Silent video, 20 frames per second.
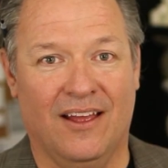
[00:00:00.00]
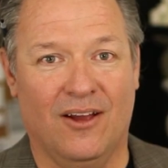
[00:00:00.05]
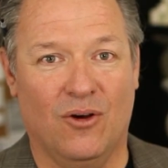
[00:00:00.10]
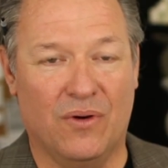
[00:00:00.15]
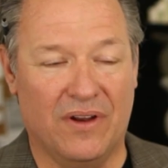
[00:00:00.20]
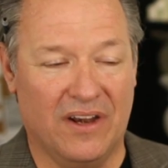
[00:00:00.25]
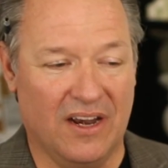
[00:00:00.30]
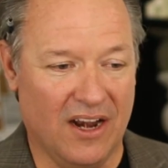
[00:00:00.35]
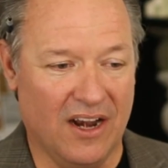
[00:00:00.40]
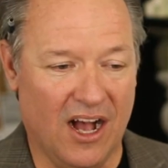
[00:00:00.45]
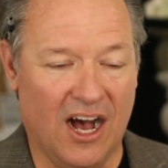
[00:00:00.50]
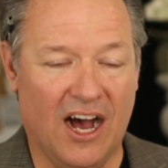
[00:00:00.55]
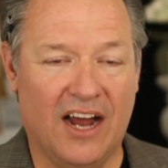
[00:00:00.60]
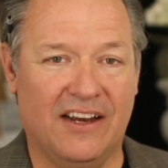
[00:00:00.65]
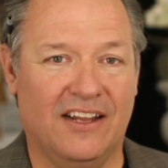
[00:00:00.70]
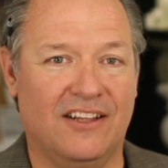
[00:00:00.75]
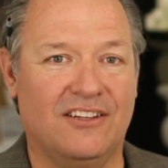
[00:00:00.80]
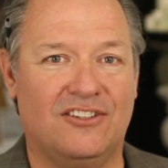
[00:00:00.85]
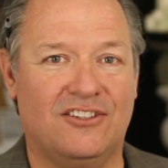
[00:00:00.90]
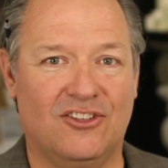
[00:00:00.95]
When an
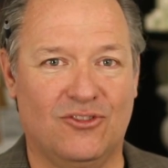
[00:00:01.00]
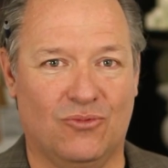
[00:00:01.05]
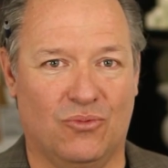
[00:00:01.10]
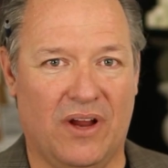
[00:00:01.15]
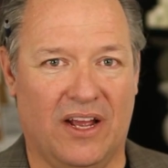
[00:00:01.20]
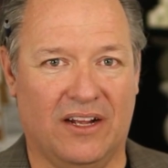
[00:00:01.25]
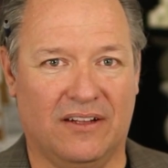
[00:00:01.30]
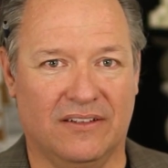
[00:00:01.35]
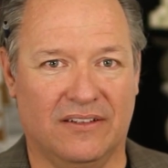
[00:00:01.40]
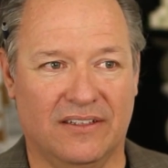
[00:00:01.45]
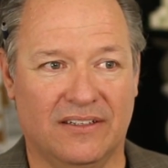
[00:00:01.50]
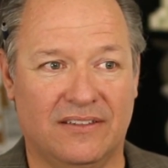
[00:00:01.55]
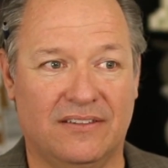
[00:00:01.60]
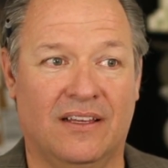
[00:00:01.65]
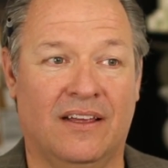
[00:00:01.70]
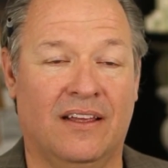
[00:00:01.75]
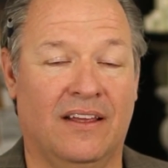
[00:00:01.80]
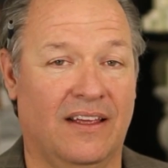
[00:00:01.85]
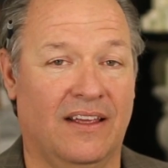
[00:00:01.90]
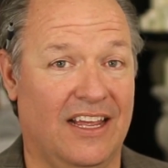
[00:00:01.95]
audience is reckless,
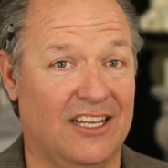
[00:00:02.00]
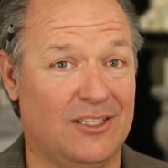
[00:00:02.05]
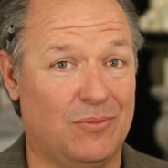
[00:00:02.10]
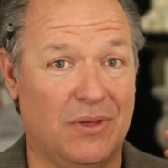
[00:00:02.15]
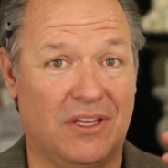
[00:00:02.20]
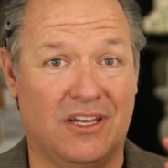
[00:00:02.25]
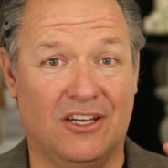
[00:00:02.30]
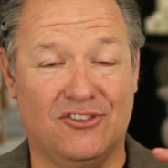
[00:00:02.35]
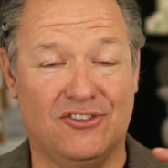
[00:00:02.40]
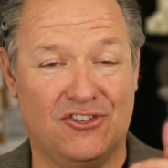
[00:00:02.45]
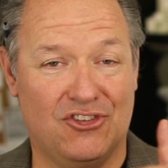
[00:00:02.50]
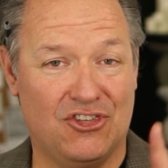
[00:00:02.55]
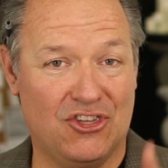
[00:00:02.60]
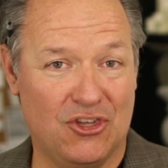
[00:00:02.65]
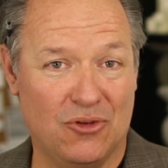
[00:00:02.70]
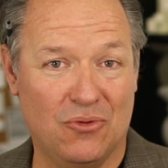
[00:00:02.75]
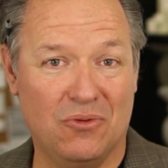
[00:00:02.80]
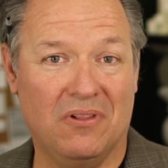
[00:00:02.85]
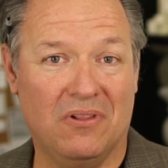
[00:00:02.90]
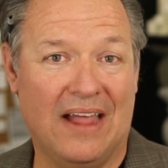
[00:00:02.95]
it's because
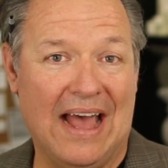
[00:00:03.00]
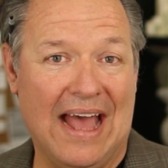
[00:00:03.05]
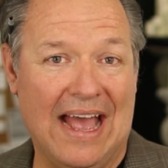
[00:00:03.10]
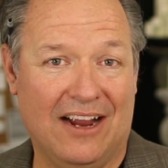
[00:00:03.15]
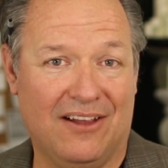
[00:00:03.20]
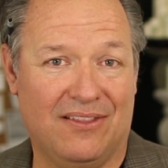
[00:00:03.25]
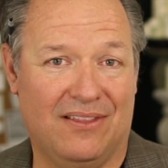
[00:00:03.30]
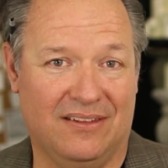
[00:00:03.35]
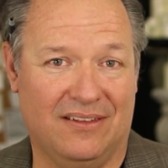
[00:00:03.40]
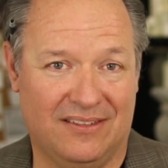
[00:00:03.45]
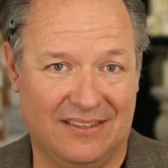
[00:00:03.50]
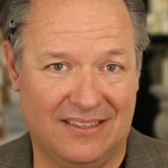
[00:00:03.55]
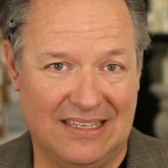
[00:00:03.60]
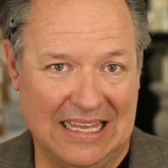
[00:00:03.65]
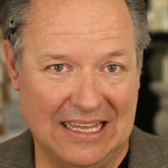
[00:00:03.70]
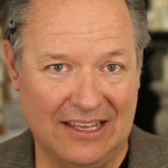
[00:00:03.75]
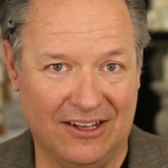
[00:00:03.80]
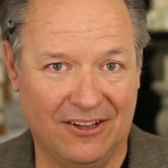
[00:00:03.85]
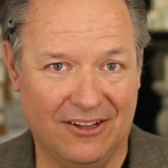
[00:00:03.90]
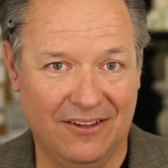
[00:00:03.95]
you lack the
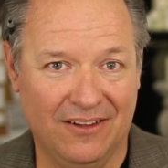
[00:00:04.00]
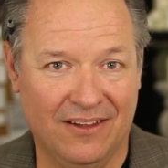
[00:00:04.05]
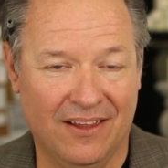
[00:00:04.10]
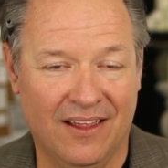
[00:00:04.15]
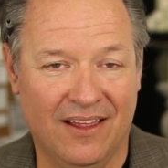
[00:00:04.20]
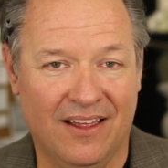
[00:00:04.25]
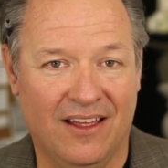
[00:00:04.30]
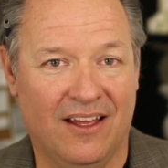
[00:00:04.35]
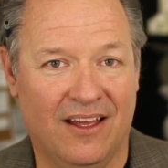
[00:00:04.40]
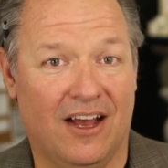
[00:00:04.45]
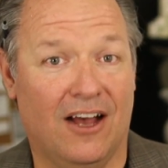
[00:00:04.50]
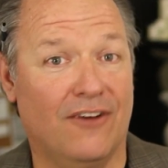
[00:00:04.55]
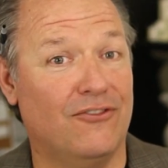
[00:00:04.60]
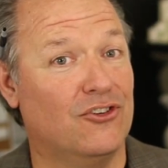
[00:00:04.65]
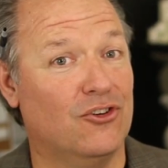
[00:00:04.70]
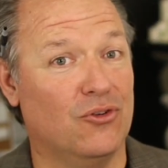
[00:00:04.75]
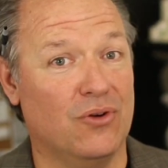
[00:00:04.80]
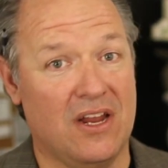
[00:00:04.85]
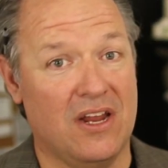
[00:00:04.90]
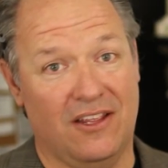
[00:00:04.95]
skill of
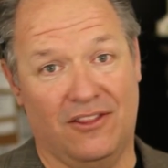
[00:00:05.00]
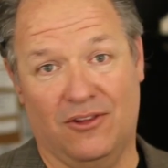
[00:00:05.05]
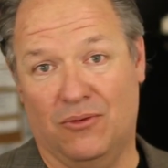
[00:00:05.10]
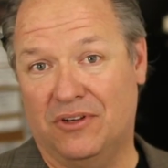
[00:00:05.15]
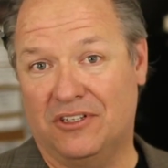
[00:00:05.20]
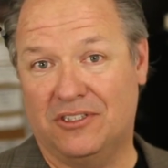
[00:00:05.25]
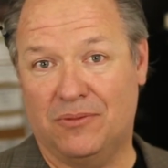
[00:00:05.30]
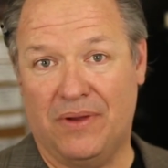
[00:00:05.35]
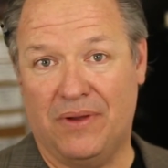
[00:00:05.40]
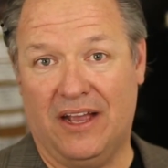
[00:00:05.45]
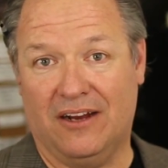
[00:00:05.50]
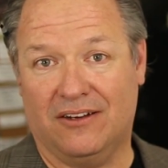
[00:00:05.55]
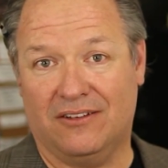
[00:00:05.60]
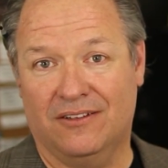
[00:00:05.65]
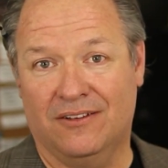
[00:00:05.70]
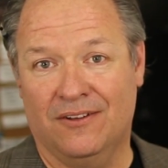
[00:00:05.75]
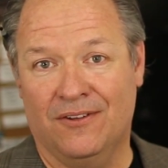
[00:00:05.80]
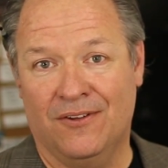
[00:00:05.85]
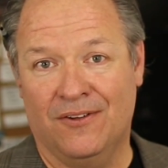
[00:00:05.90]
creating the respect.